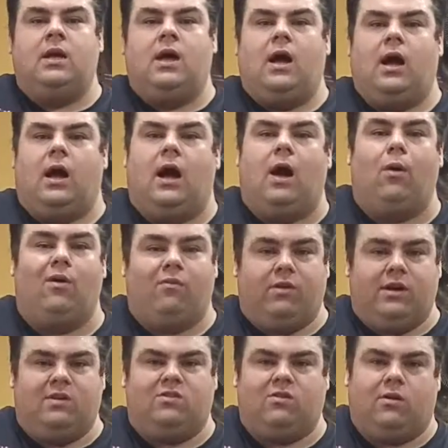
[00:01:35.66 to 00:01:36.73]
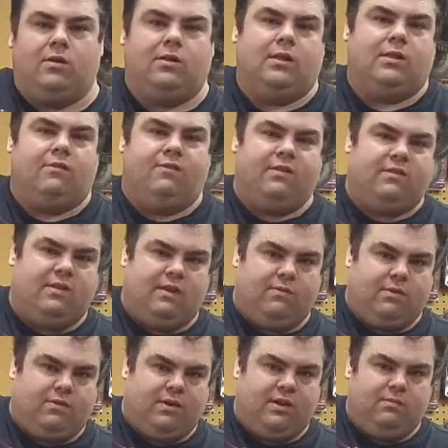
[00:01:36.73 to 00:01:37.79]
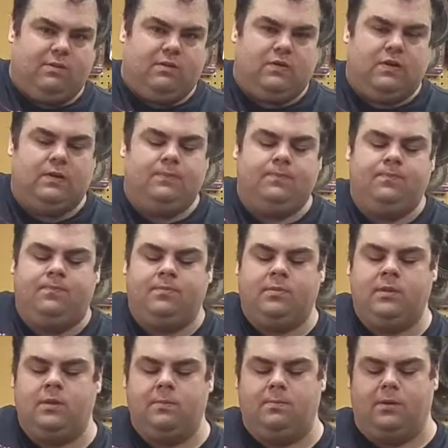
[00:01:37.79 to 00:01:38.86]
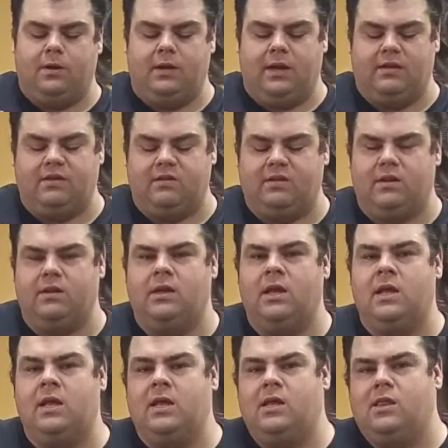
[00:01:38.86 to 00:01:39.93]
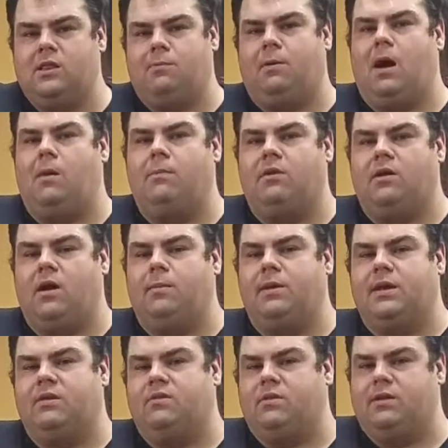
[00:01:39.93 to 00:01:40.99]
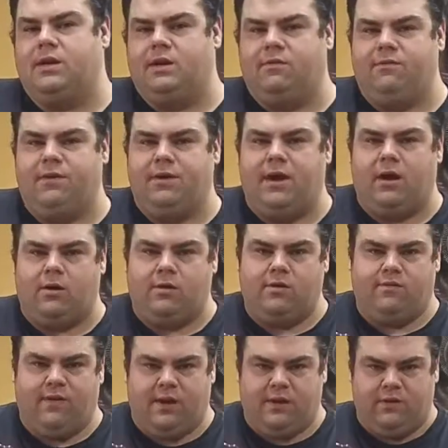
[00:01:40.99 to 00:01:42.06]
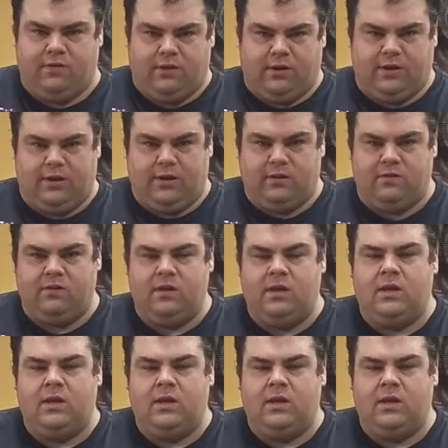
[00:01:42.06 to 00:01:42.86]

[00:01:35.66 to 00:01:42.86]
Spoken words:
However, it is stronger than the Festiva transmission, but as I said, the problem coming is they're getting very harder to find in junkyards.